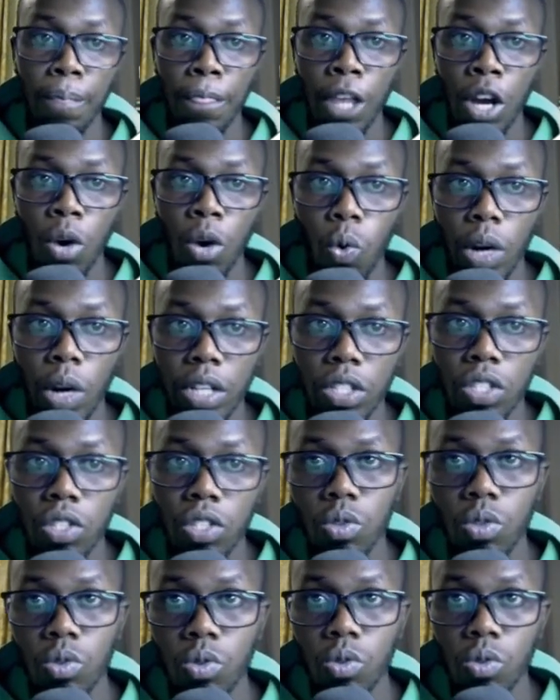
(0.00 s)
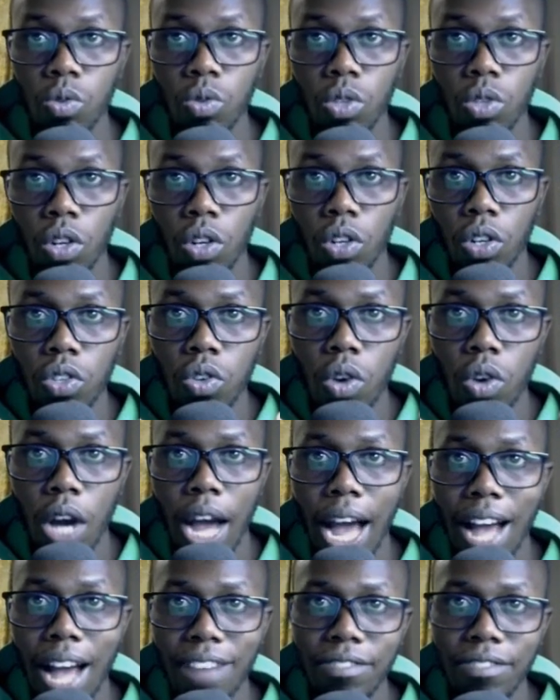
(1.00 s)
Once you
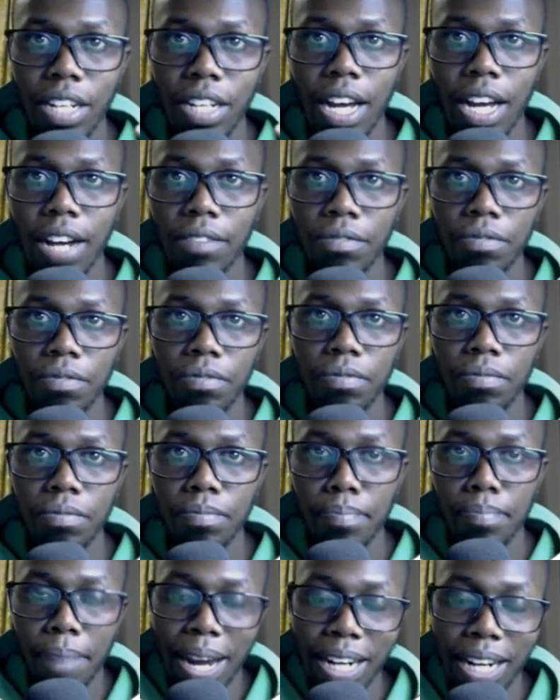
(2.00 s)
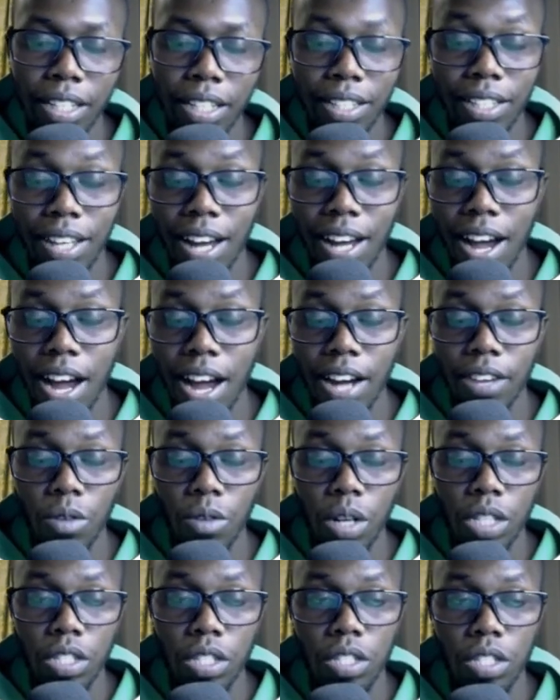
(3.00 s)
have enough money, and
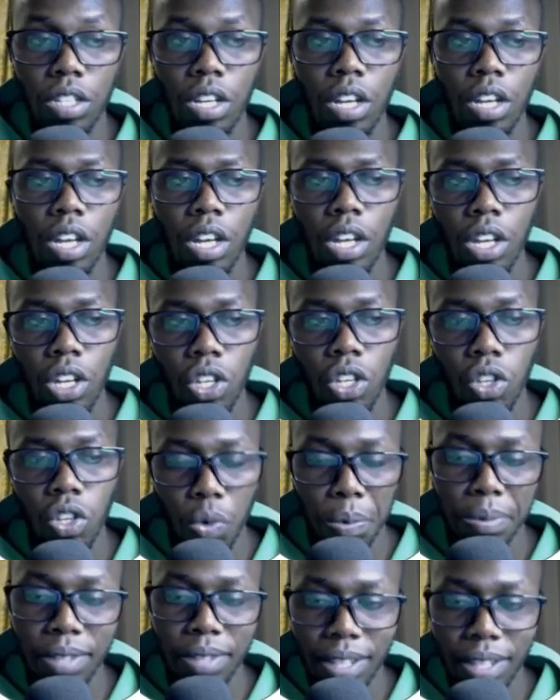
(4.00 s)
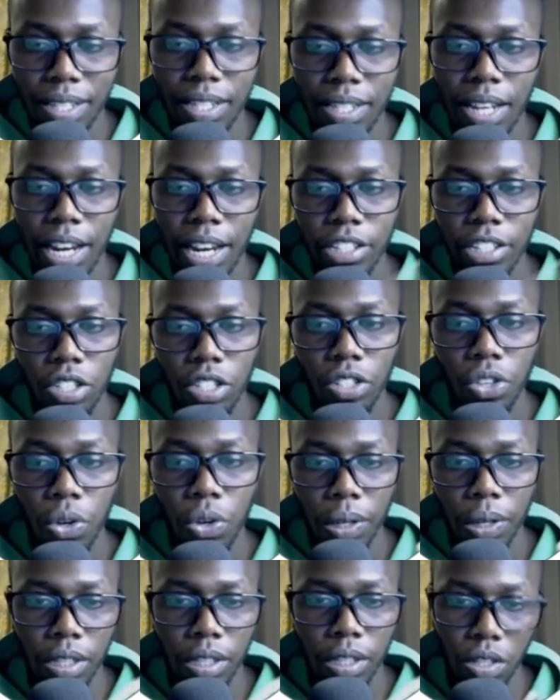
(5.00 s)
once your website start
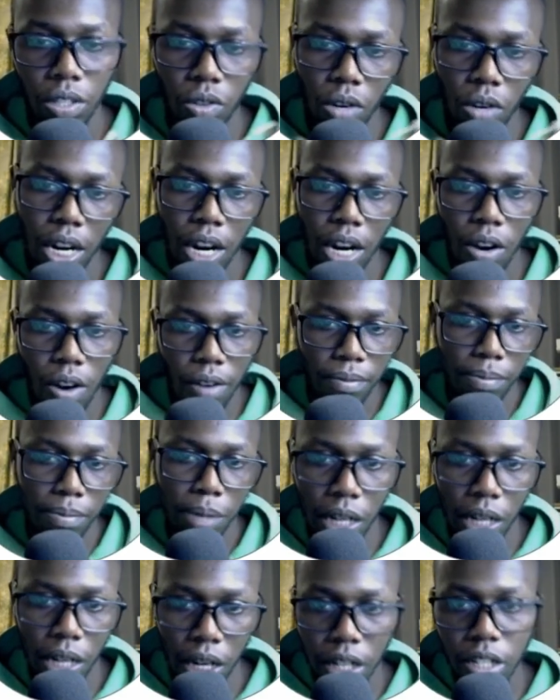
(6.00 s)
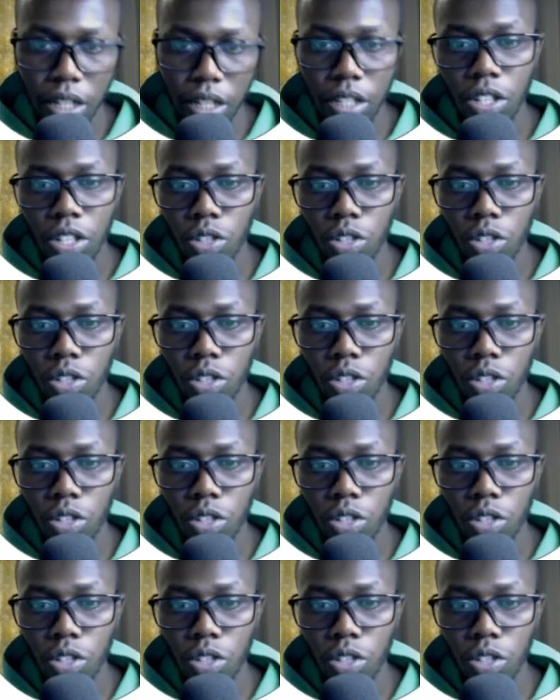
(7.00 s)
growing, you can now upgrade to